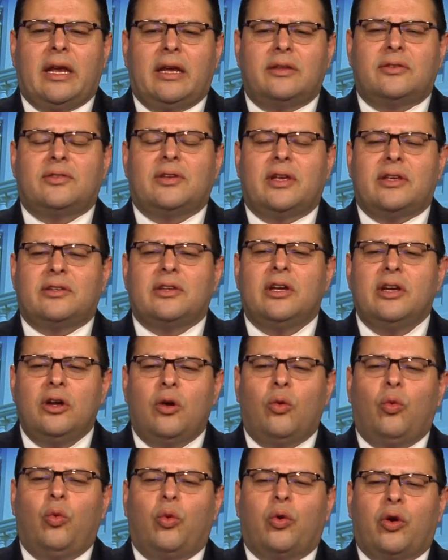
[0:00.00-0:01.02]
It says,
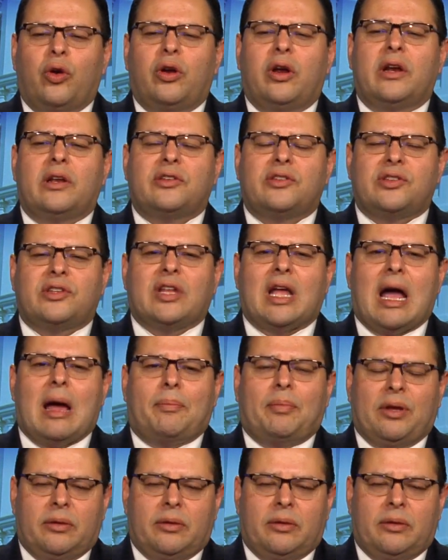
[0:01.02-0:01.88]
we're going to stop